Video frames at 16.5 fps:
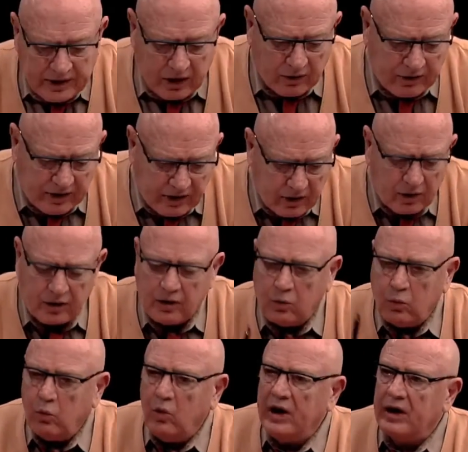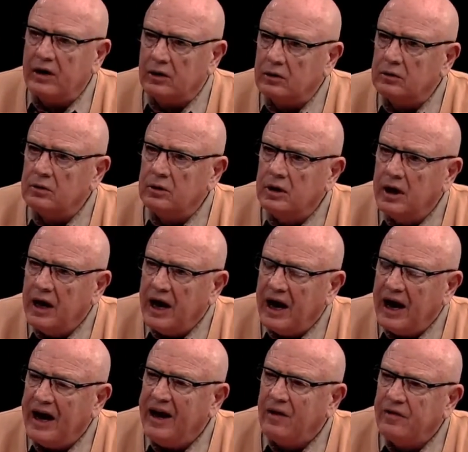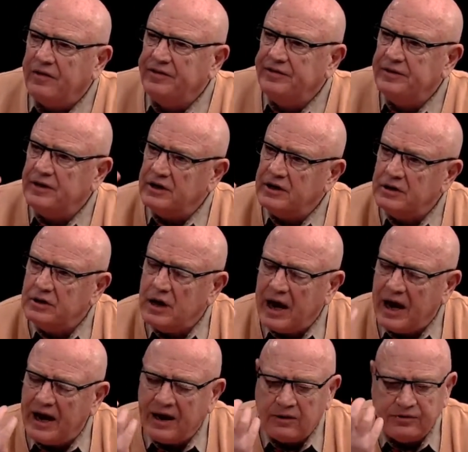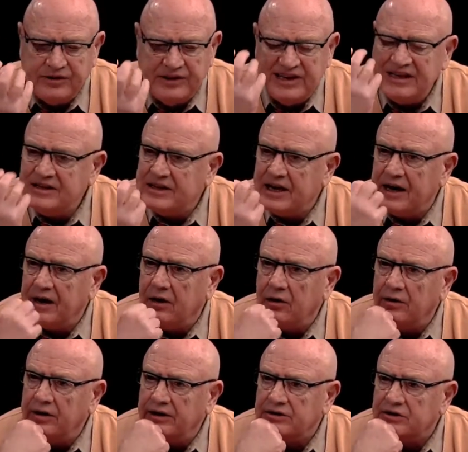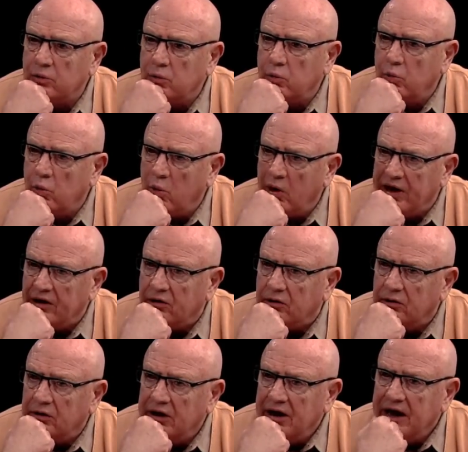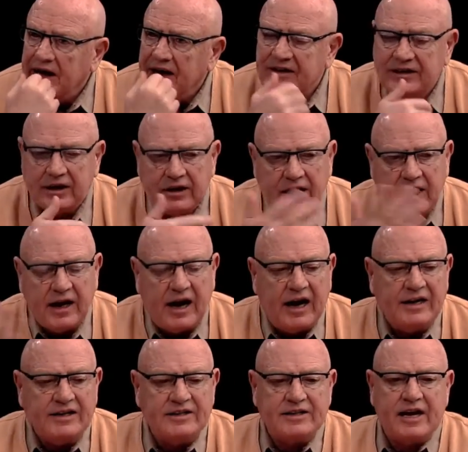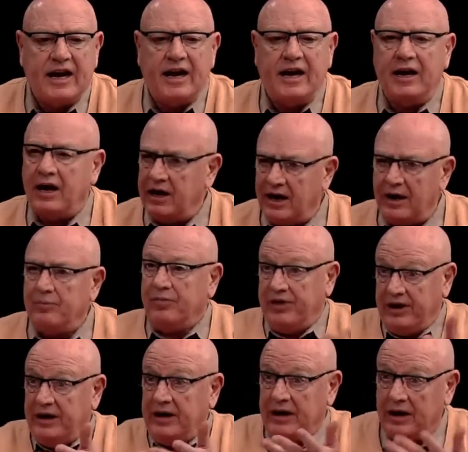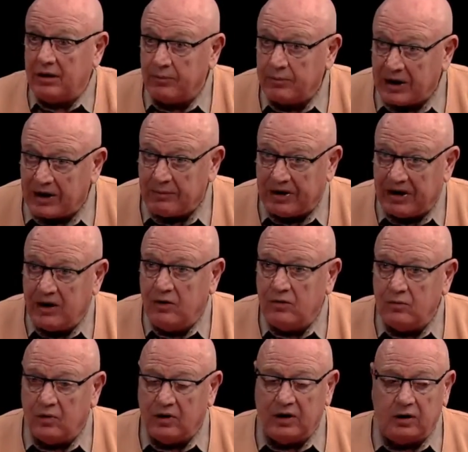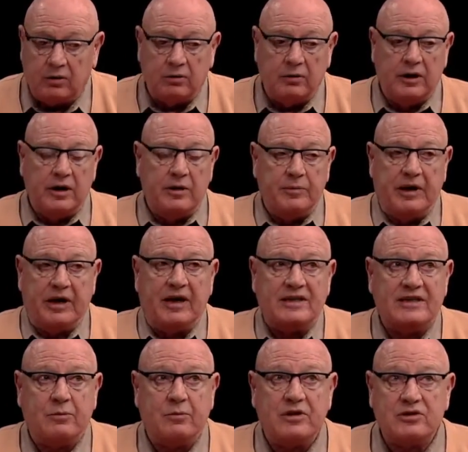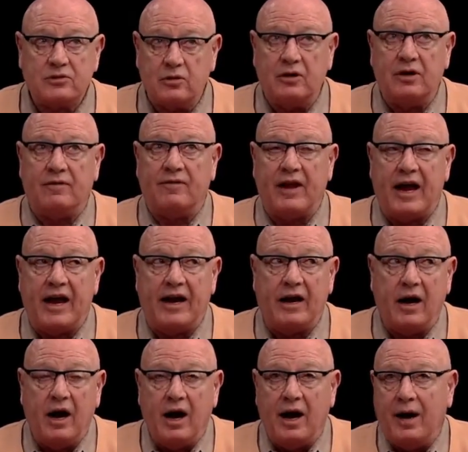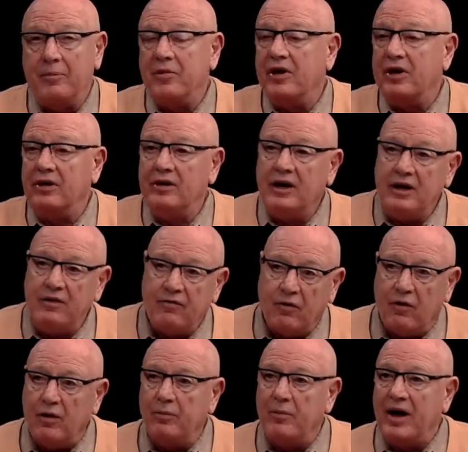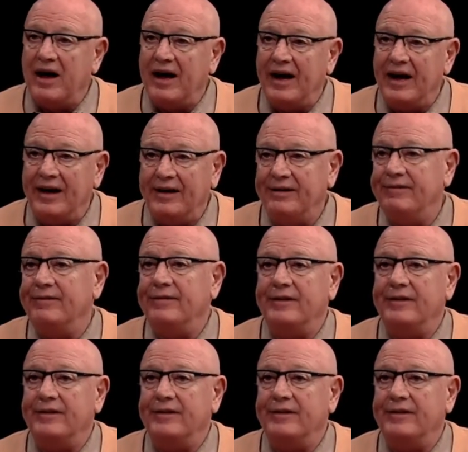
go there, on a will, how detailed is a will? Is it that I say, and I'm thinking about my own will, because it was sort of like, I'm going to leave all my